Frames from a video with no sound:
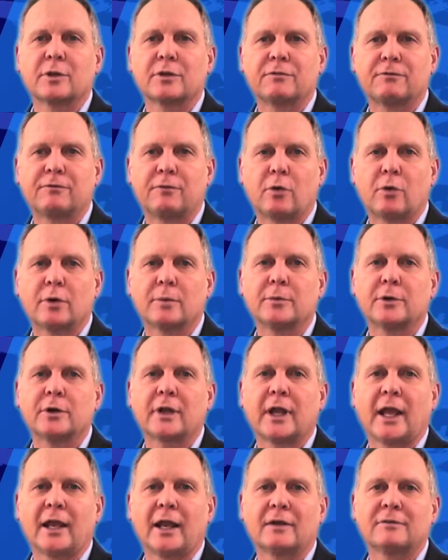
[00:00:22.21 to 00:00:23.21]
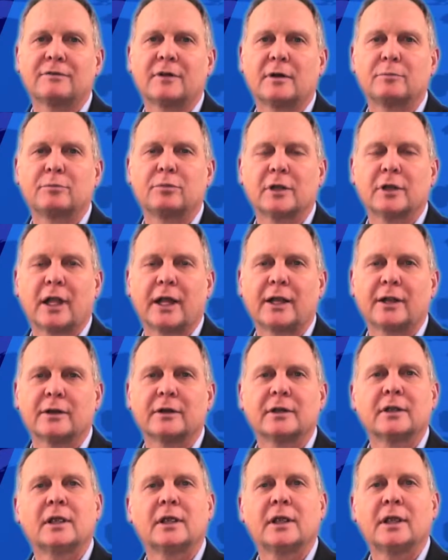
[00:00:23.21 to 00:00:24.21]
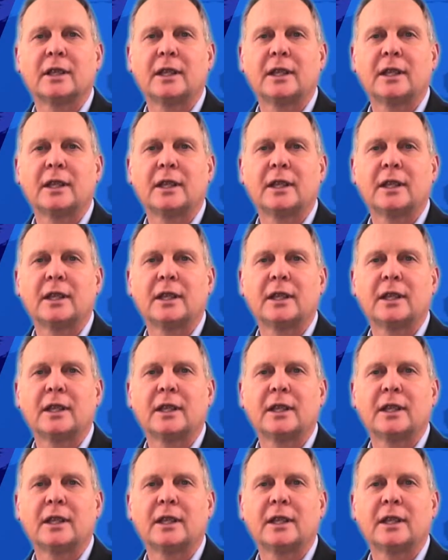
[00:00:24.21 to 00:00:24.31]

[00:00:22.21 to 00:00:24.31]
with former NFL player